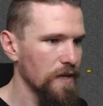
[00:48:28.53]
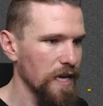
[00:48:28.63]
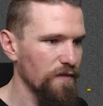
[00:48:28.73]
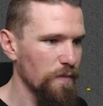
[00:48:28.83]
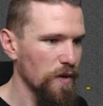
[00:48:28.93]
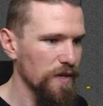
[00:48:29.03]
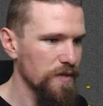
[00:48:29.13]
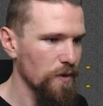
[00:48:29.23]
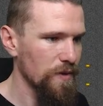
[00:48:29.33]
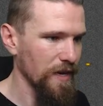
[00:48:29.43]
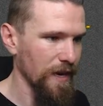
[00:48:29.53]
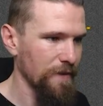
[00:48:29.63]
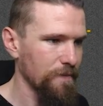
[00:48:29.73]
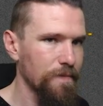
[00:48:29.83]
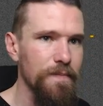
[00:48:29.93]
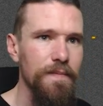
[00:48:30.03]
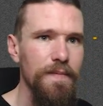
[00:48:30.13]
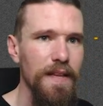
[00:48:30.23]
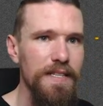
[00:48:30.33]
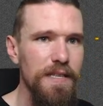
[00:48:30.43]
Everybody's okay.
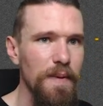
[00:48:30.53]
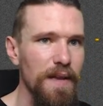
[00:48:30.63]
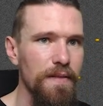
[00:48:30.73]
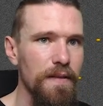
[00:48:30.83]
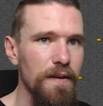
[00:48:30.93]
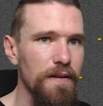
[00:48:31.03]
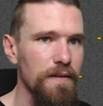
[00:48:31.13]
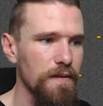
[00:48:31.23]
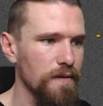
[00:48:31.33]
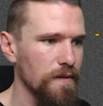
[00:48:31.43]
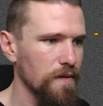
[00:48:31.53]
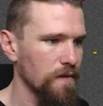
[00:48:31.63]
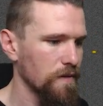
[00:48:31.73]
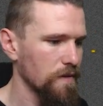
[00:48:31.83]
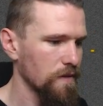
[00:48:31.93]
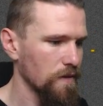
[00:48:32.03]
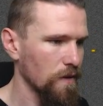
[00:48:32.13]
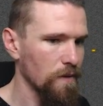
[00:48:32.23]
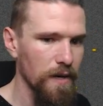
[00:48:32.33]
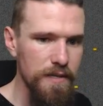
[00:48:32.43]
That's the main thing.
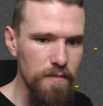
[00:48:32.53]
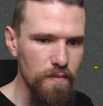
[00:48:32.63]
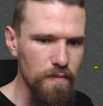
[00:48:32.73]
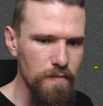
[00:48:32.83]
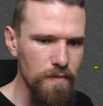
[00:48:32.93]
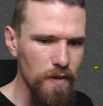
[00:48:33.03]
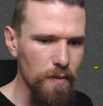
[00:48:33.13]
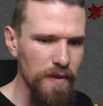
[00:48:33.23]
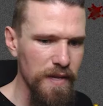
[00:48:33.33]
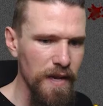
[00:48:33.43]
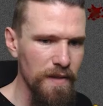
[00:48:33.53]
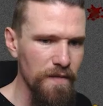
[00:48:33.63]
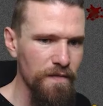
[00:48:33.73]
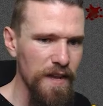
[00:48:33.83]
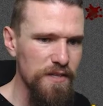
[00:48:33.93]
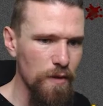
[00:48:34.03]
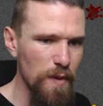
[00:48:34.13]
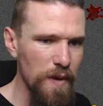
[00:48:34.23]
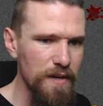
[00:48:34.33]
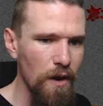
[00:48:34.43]
Alright. Don't know where the other fat
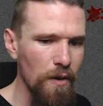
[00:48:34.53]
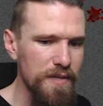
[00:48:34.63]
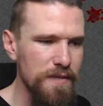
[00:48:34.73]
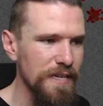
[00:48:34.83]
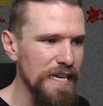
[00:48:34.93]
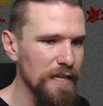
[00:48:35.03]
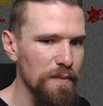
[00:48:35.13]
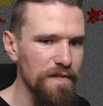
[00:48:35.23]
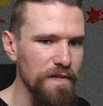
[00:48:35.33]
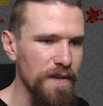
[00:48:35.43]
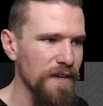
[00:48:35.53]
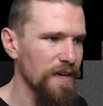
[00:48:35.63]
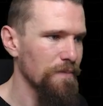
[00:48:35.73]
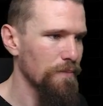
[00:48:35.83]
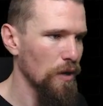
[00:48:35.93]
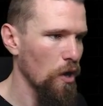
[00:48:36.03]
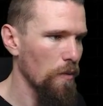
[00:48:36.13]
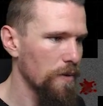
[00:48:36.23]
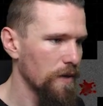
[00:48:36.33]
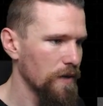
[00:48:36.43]
zombie went. Oh, it's dealing with the
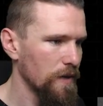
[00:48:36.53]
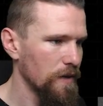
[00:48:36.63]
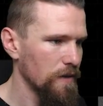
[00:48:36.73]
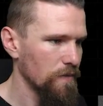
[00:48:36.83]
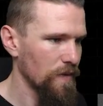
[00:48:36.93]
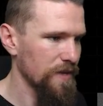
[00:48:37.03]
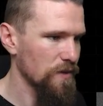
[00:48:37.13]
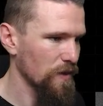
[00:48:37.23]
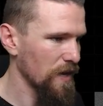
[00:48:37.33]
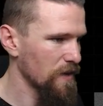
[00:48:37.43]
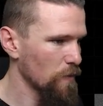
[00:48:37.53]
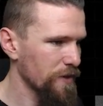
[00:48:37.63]
blob. That's okay. That